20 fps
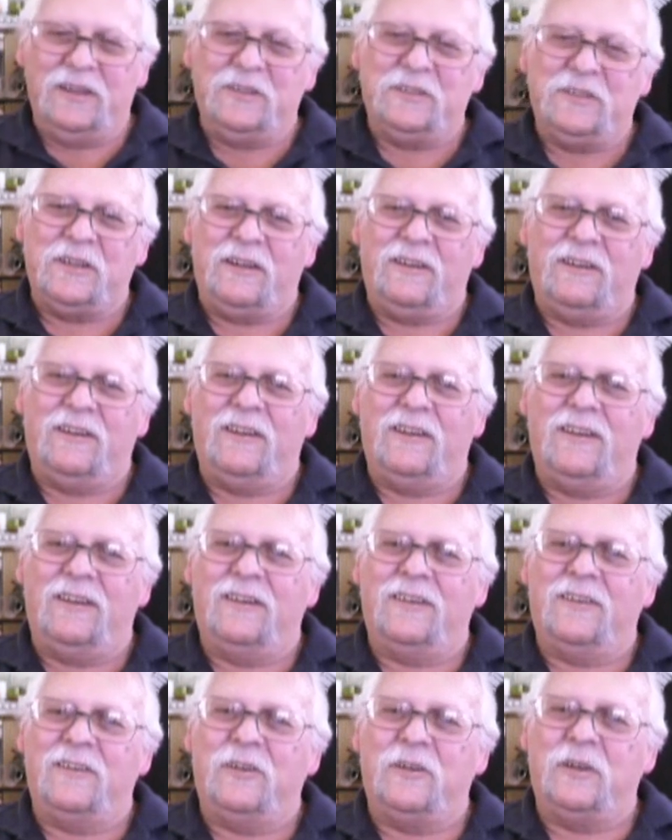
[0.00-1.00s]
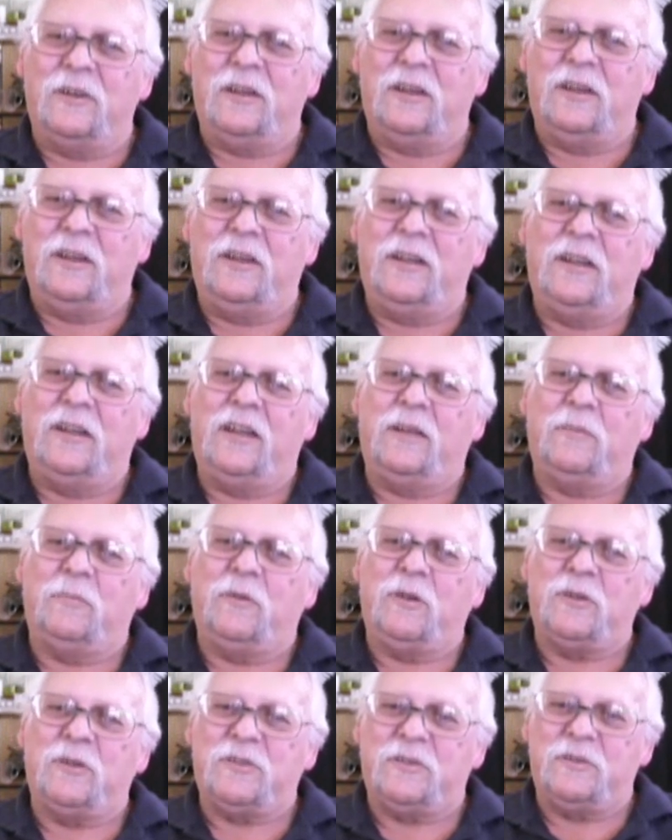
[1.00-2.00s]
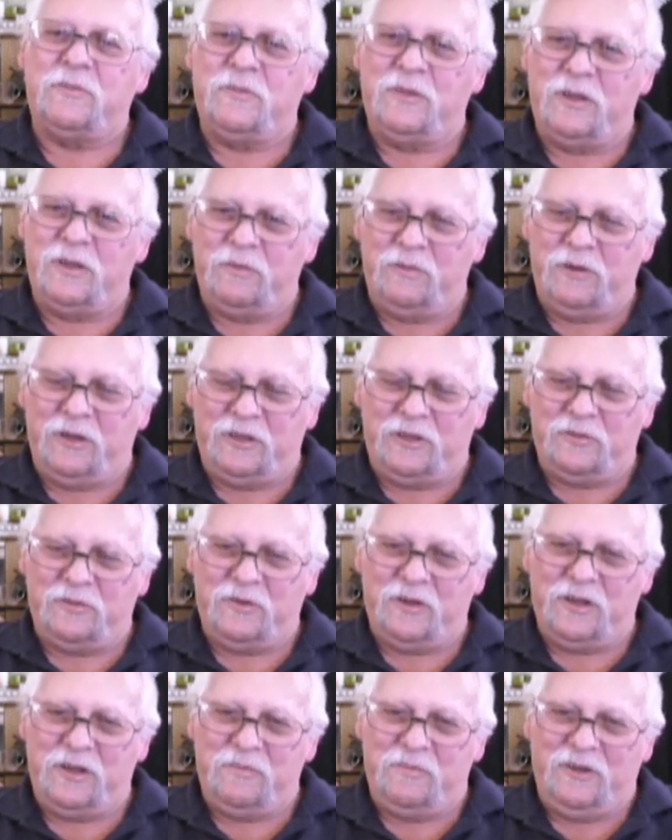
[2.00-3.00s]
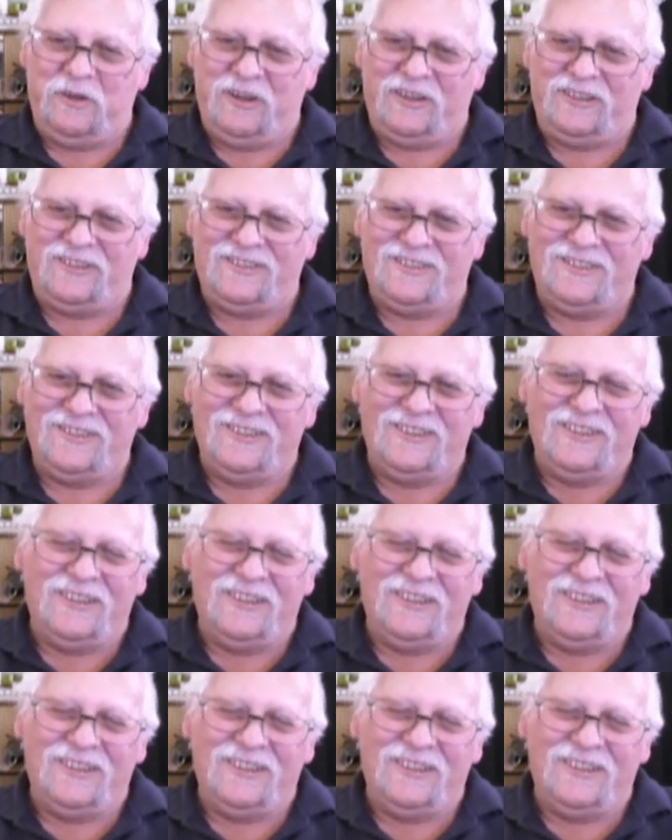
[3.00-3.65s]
So it ended up costing me about $20